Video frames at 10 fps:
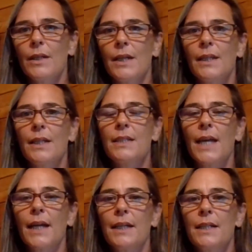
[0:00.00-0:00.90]
And then
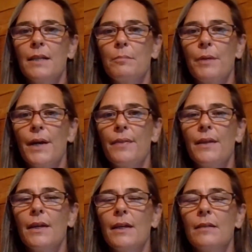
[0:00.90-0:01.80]
take a deep breath
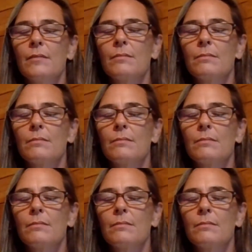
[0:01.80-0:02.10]
in